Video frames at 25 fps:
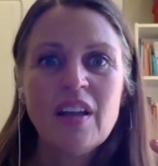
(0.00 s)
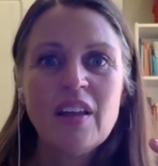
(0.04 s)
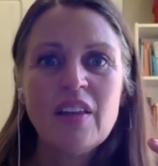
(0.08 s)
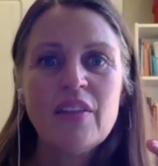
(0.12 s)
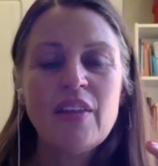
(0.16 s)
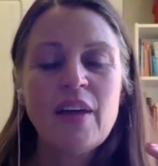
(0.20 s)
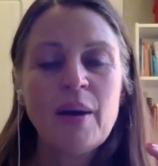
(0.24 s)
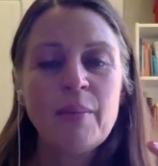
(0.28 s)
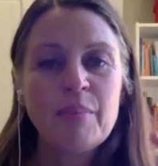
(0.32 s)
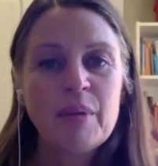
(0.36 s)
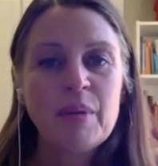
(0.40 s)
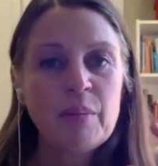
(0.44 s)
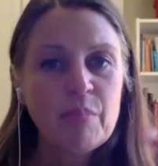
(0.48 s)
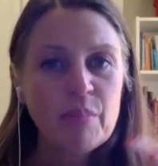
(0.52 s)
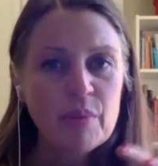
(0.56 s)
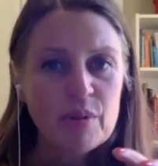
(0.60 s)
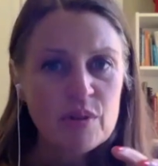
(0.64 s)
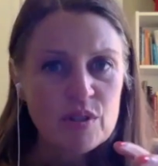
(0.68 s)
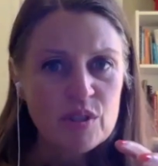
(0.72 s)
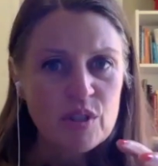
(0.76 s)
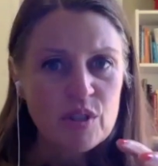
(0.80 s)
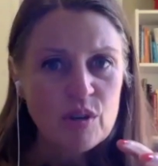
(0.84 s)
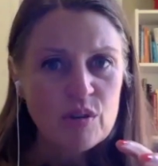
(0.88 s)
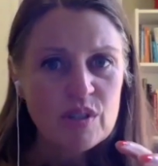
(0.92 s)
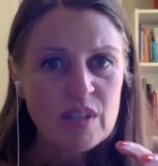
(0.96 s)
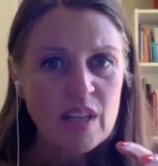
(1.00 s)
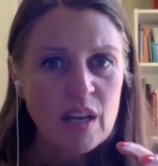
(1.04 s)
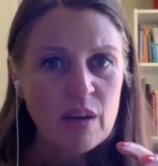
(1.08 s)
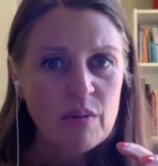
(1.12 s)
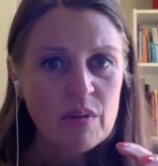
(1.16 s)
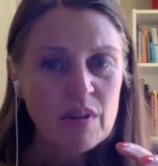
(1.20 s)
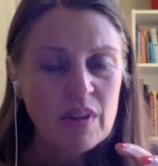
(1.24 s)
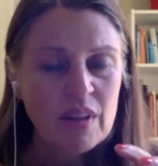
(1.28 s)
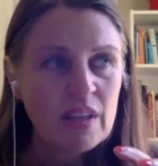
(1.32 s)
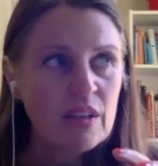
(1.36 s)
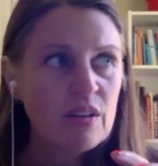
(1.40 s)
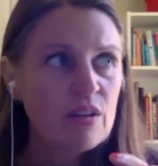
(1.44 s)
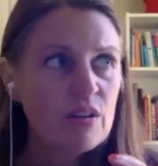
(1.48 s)
that people associate
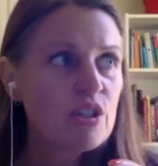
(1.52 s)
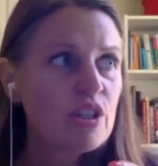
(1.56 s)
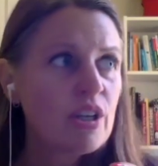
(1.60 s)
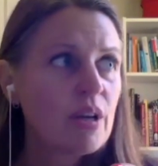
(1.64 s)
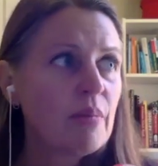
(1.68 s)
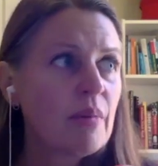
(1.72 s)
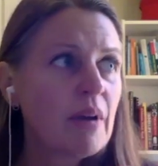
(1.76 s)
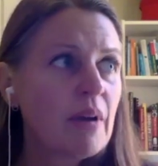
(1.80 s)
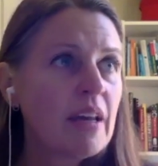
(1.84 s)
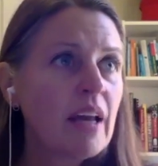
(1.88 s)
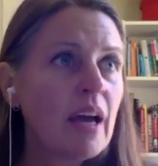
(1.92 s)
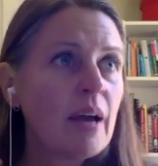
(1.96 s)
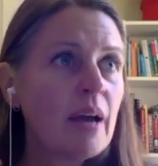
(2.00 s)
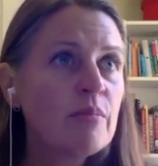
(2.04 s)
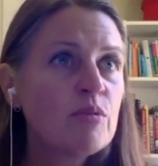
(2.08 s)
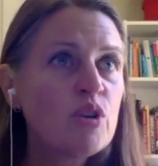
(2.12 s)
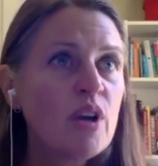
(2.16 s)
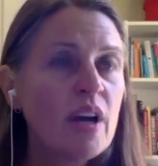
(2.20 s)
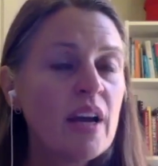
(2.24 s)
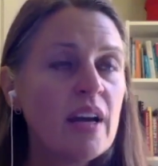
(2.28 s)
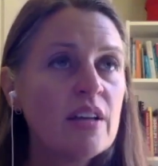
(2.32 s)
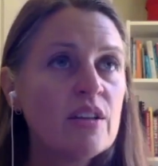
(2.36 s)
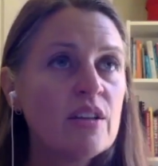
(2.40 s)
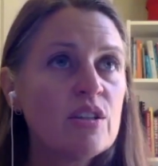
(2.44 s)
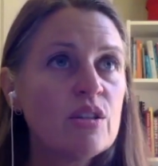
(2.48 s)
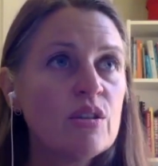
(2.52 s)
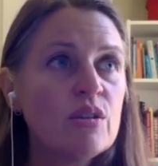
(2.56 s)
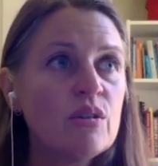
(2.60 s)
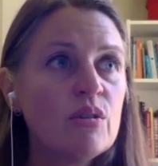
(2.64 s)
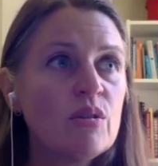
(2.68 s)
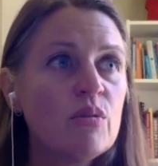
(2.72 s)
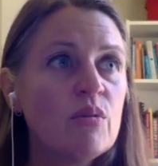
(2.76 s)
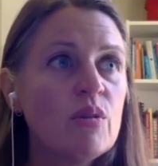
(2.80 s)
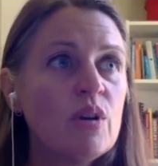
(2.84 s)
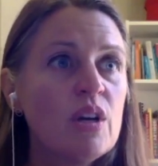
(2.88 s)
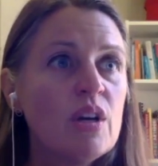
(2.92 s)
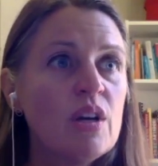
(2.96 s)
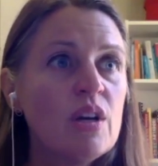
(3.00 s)
with leadership. And I'm trying to,